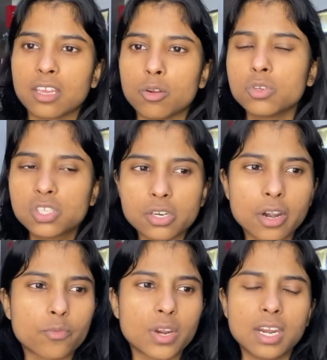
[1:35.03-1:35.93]
start
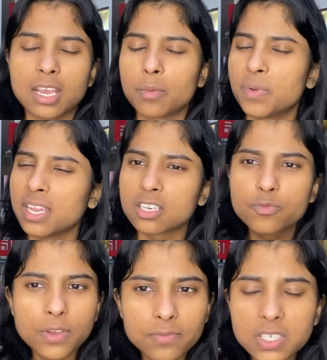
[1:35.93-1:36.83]
reading, be it
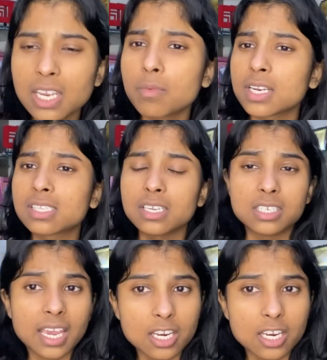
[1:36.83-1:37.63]
15 minutes a day,